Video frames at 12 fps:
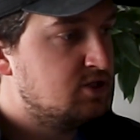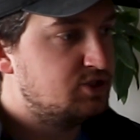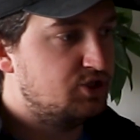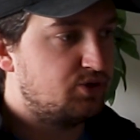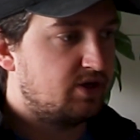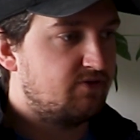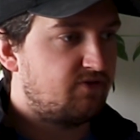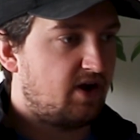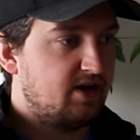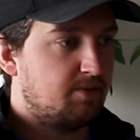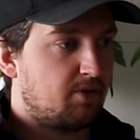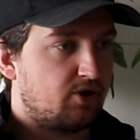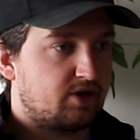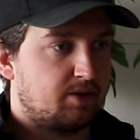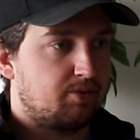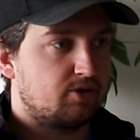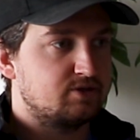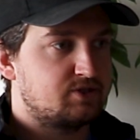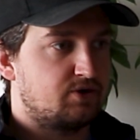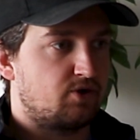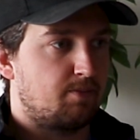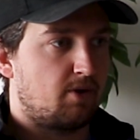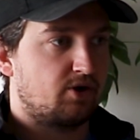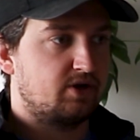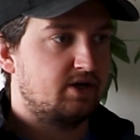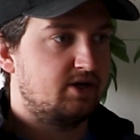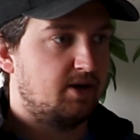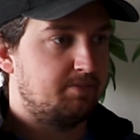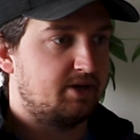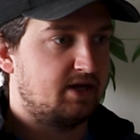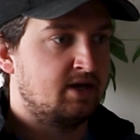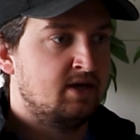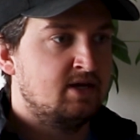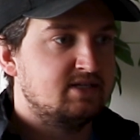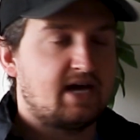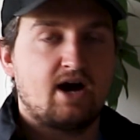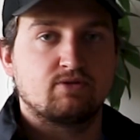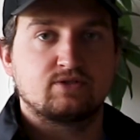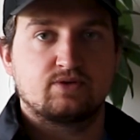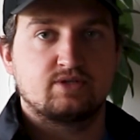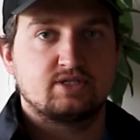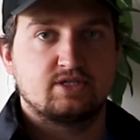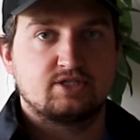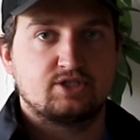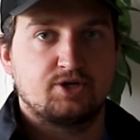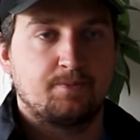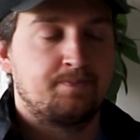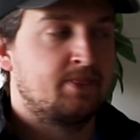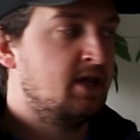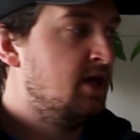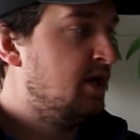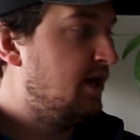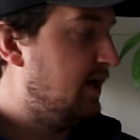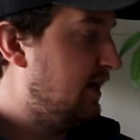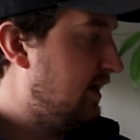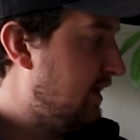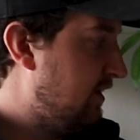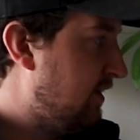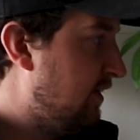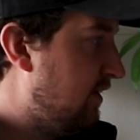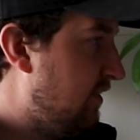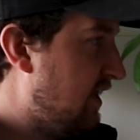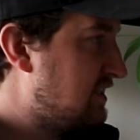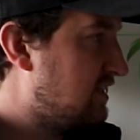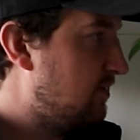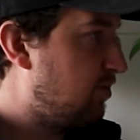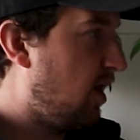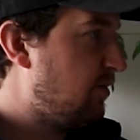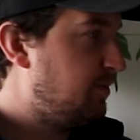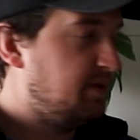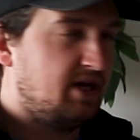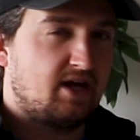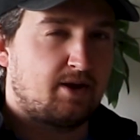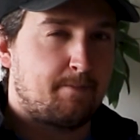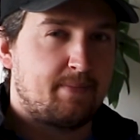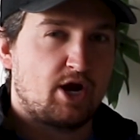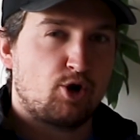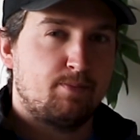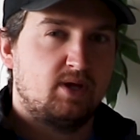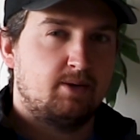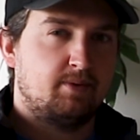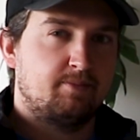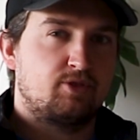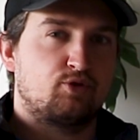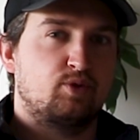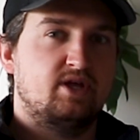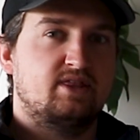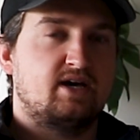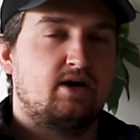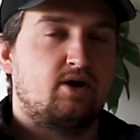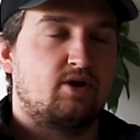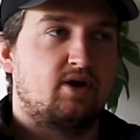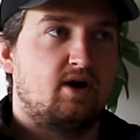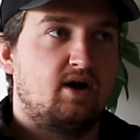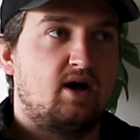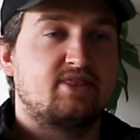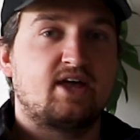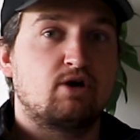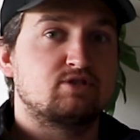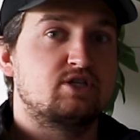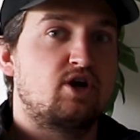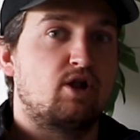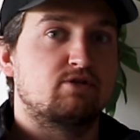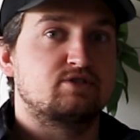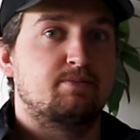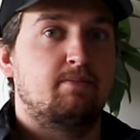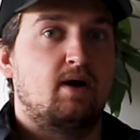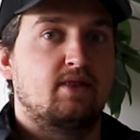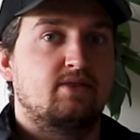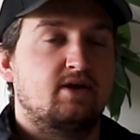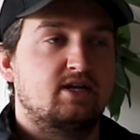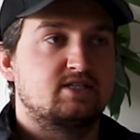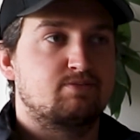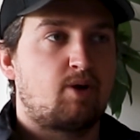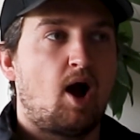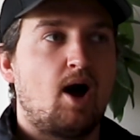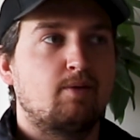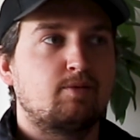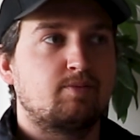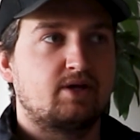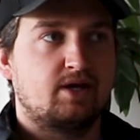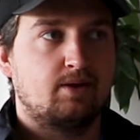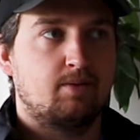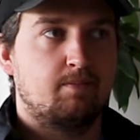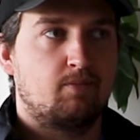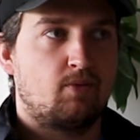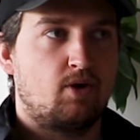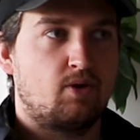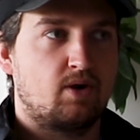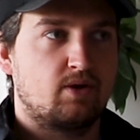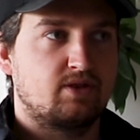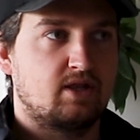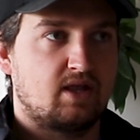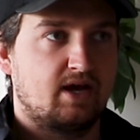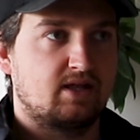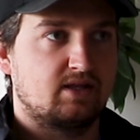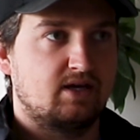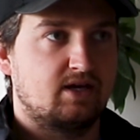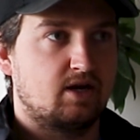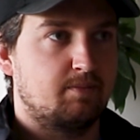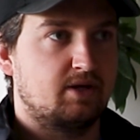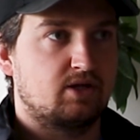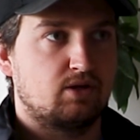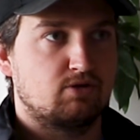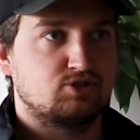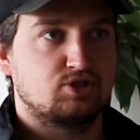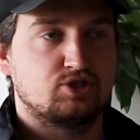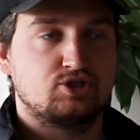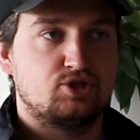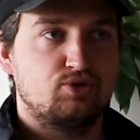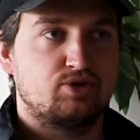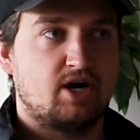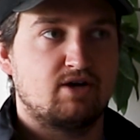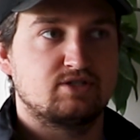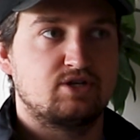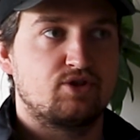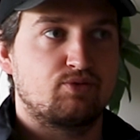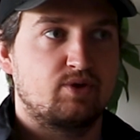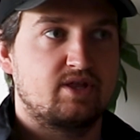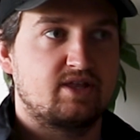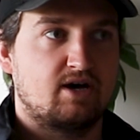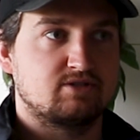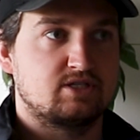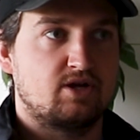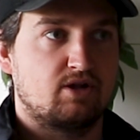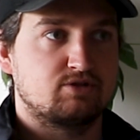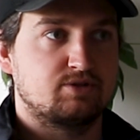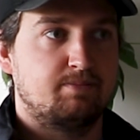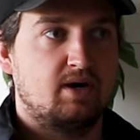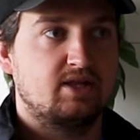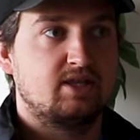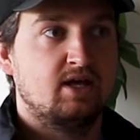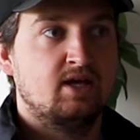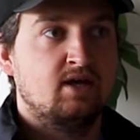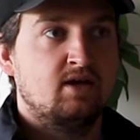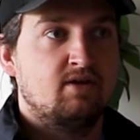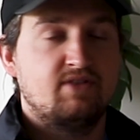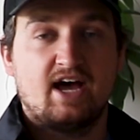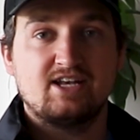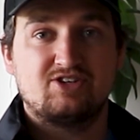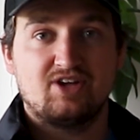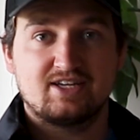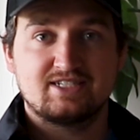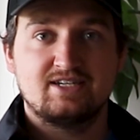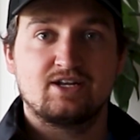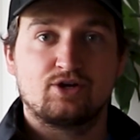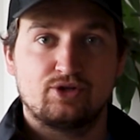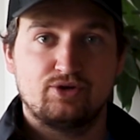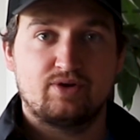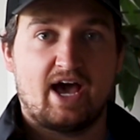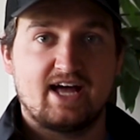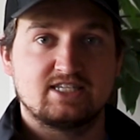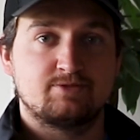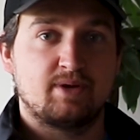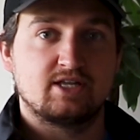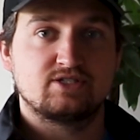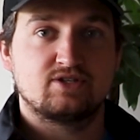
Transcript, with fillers: So you can find a marketing person or a marketing company to outsource this to. And that's gonna probably be at a bare minimum three or one thousand dollars a month. And it's probably more than likely gonna be closer to two thousand dollars to three thousand dollars a month. And that doesn't include ad spend.